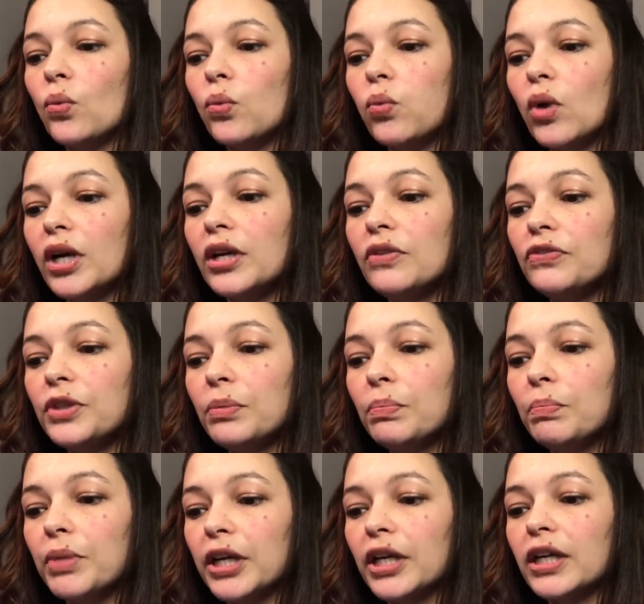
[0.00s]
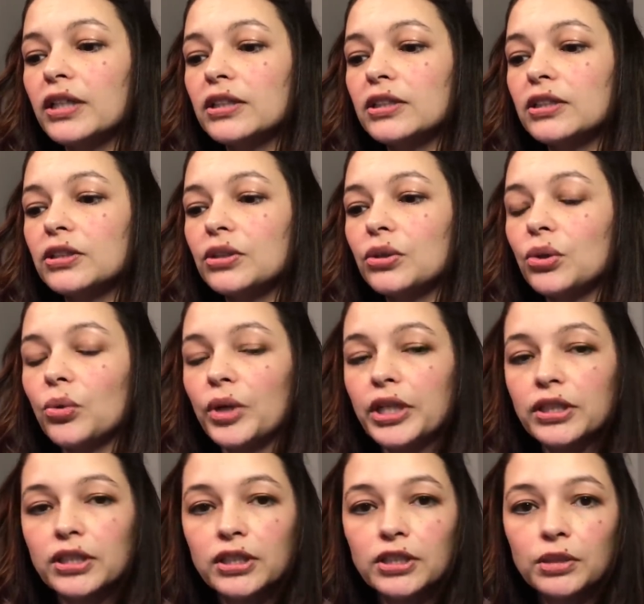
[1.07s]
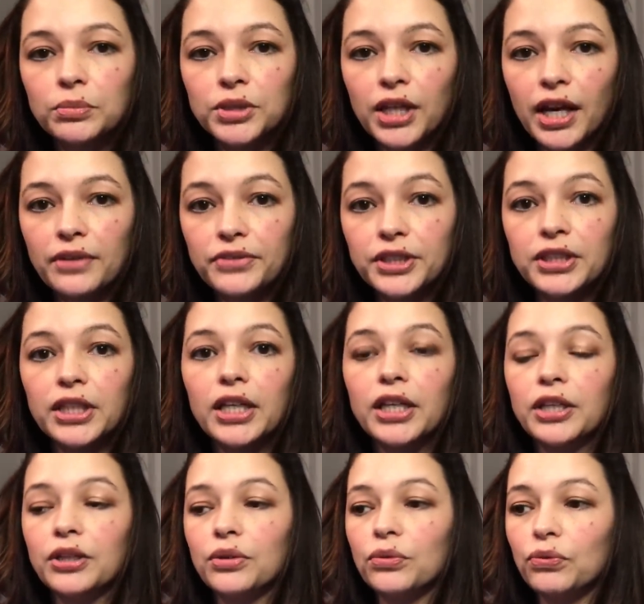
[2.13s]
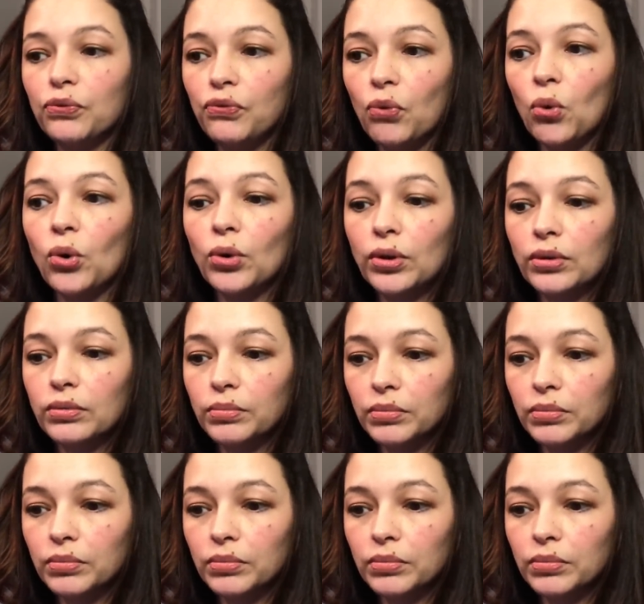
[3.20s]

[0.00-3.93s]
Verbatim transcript: One of the biggest criticisms I've seen for